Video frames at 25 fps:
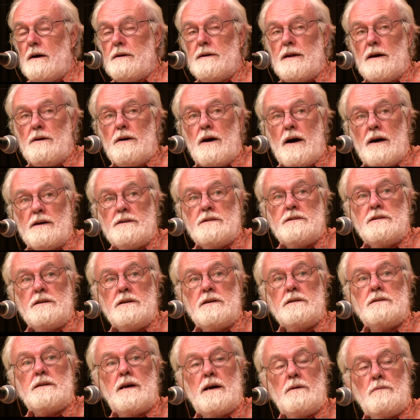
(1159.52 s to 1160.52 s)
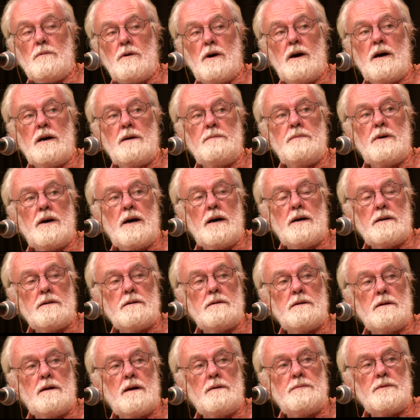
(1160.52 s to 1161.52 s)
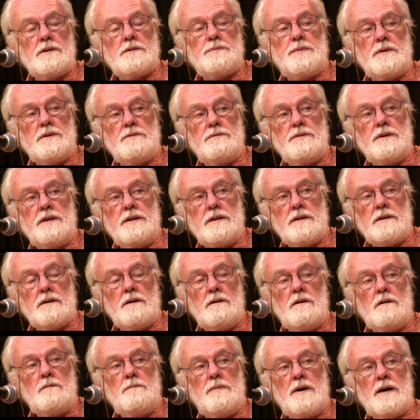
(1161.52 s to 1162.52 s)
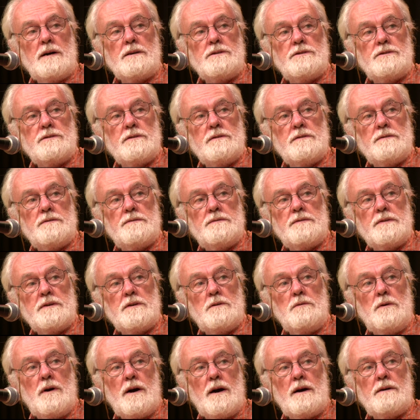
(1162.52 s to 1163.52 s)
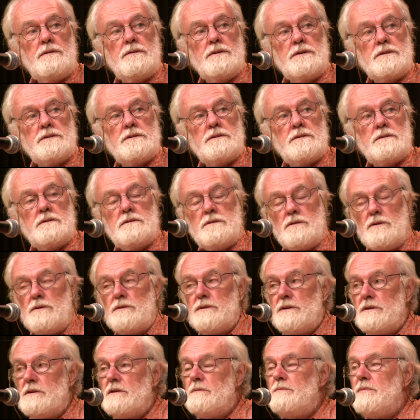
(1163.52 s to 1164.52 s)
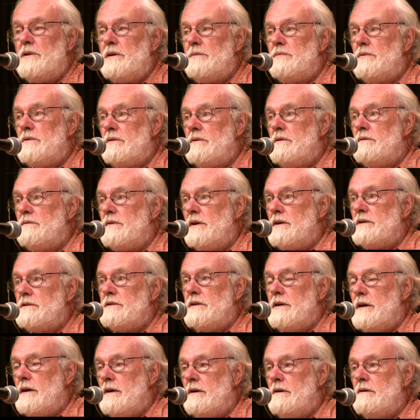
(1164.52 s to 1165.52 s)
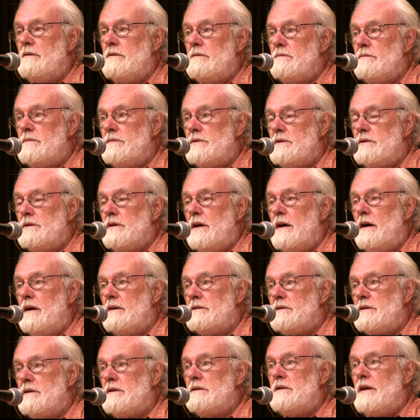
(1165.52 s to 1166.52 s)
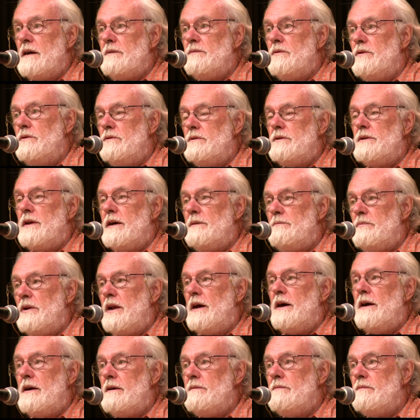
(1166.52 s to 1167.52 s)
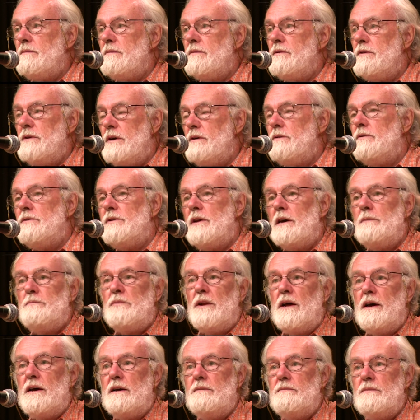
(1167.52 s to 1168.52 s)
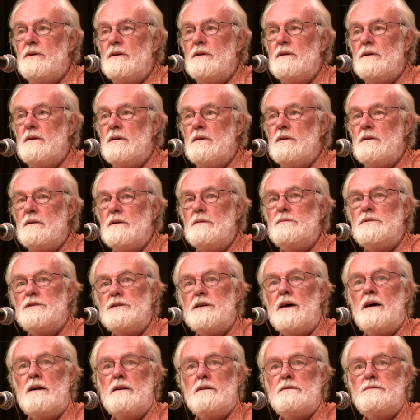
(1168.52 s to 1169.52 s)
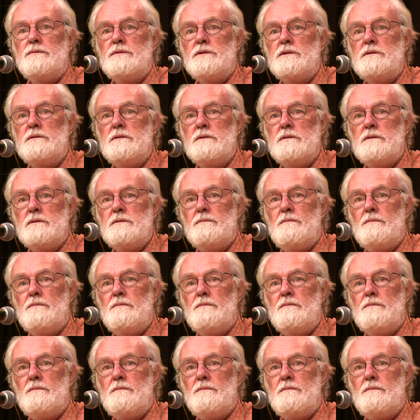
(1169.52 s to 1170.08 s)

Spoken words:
Now, I see it that way, but I've just been reading a whole bunch of inquiries, talking to the people who've lost their homes and asking them, who do they blame? You know who they blame? Themselves.